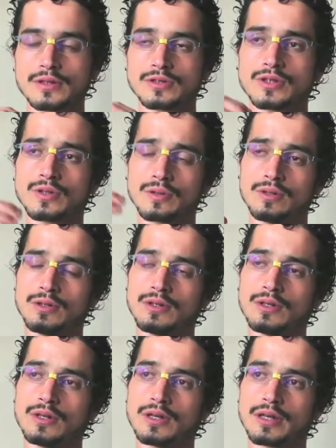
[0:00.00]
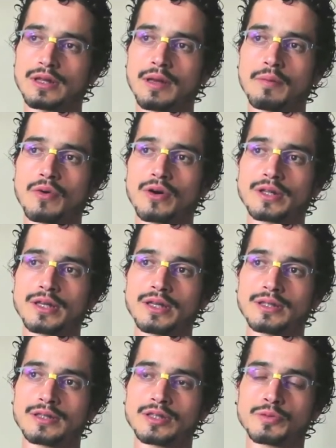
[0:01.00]
So, in the
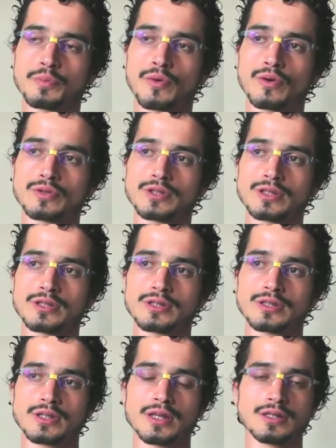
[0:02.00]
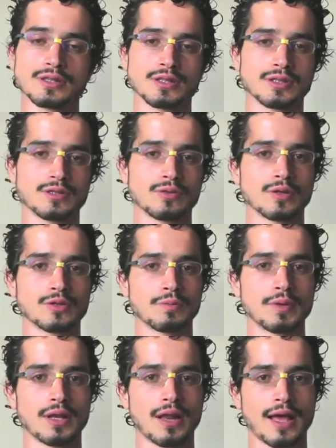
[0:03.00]
morning, this process, since it's going to
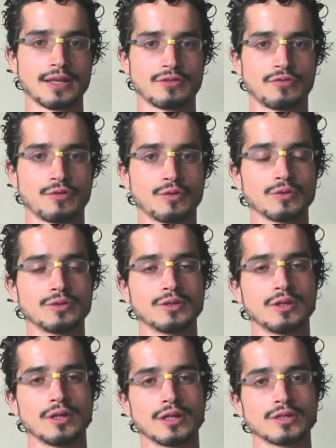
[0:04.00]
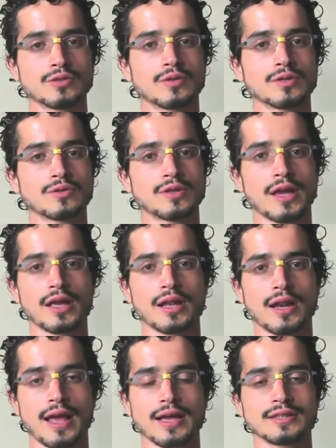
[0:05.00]
be less food, is going to
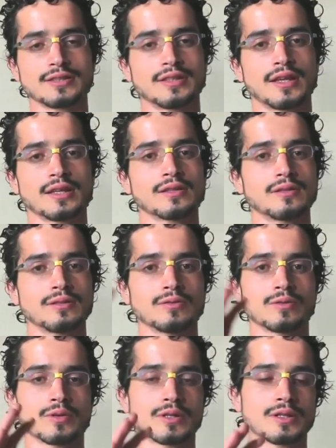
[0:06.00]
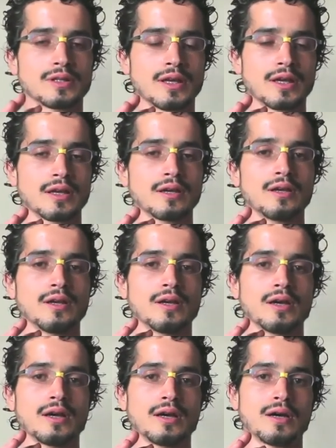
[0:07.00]
take less than during the
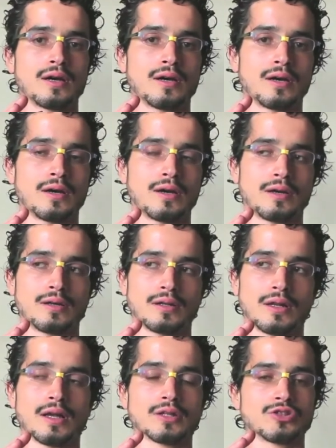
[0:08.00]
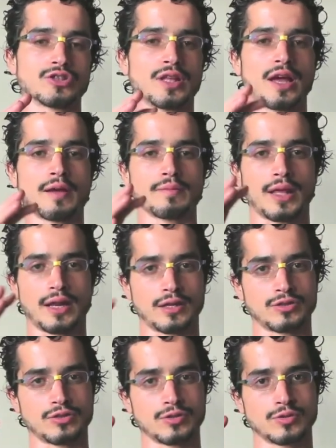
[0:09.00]
lunchtime that
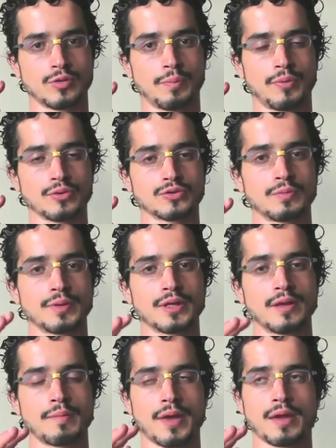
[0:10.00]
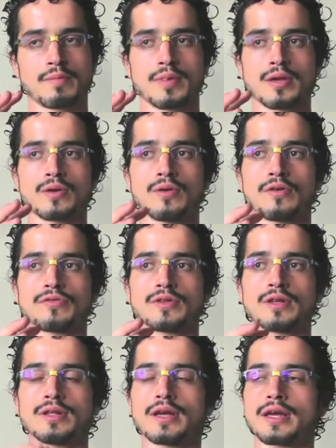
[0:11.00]
is supposed to be the main meal of
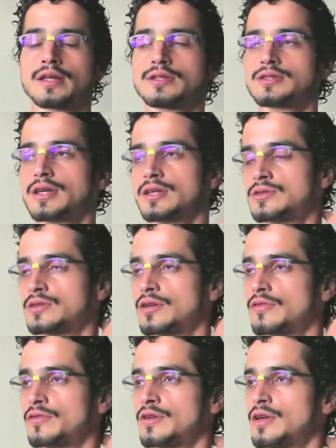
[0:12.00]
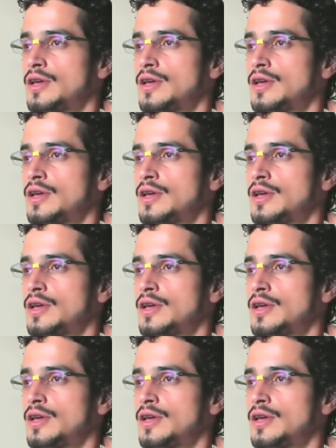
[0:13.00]
the day, this kind of stuff.